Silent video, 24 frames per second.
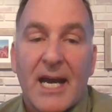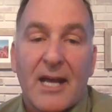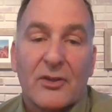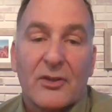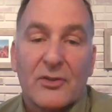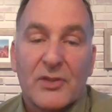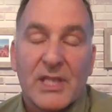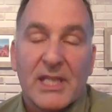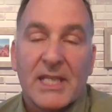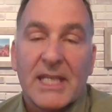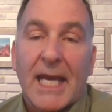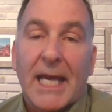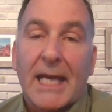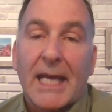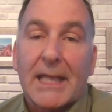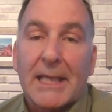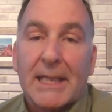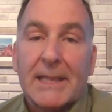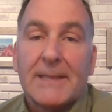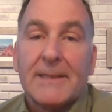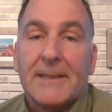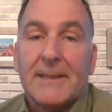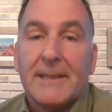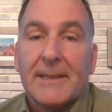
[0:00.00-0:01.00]
a
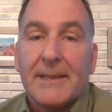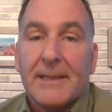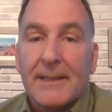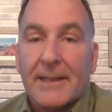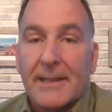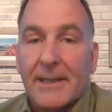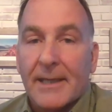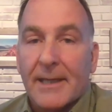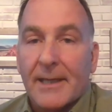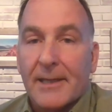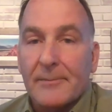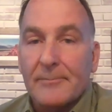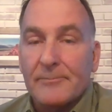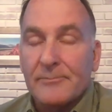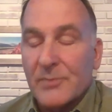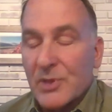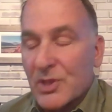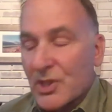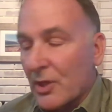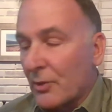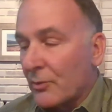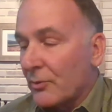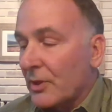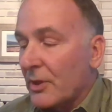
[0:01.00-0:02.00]
gallon. Um,
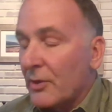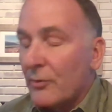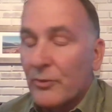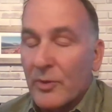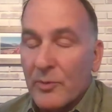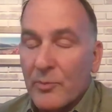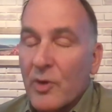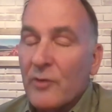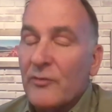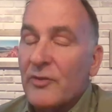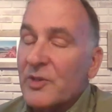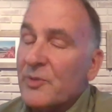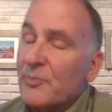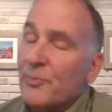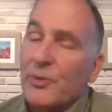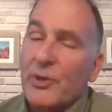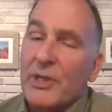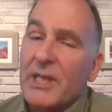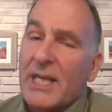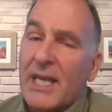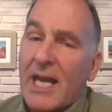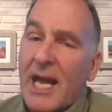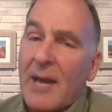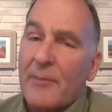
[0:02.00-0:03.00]
so removal is
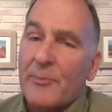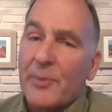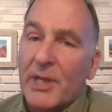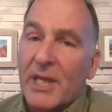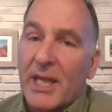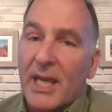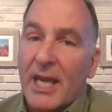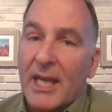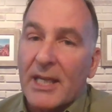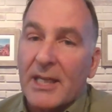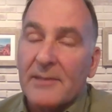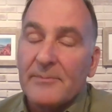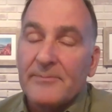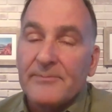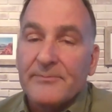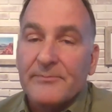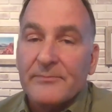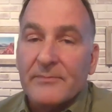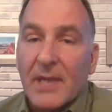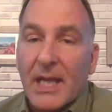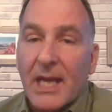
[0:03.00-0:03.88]
pretty complicated.